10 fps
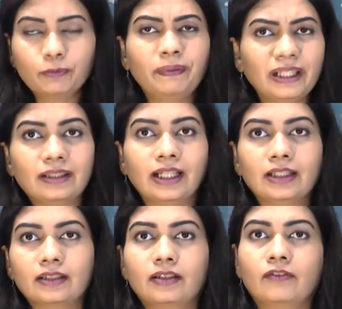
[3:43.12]
to peel
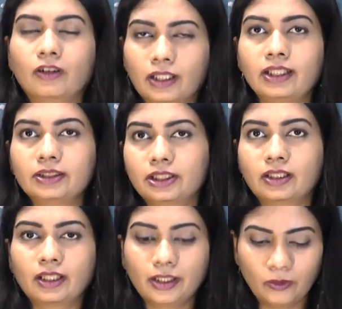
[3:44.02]
that, what I
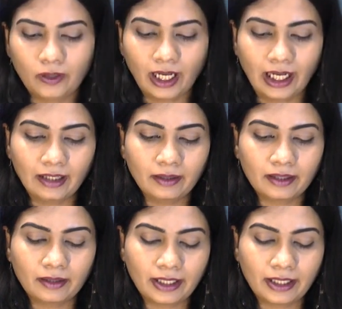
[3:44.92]
generally do, I